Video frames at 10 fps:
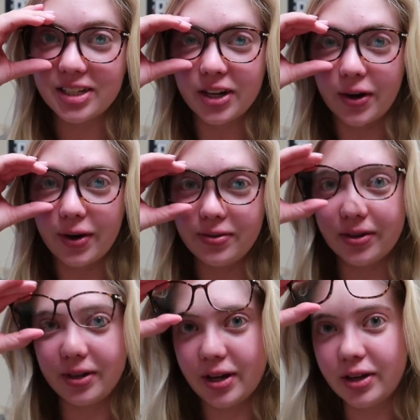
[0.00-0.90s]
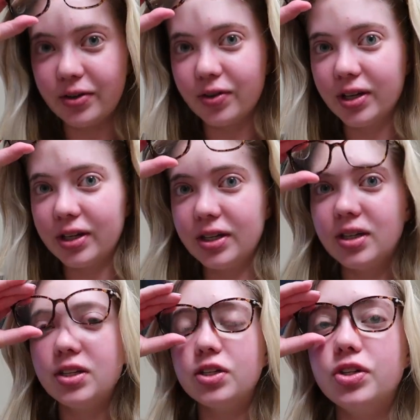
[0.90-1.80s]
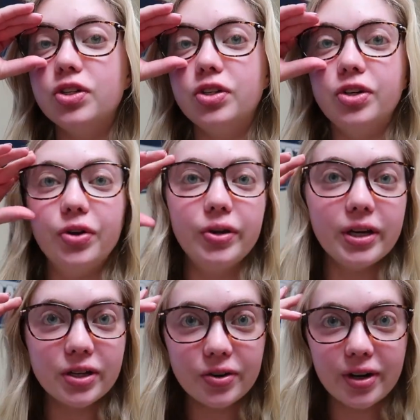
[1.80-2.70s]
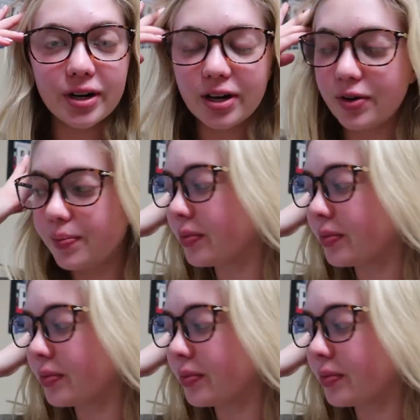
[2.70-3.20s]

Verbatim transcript: so I feel like I look really studious right now.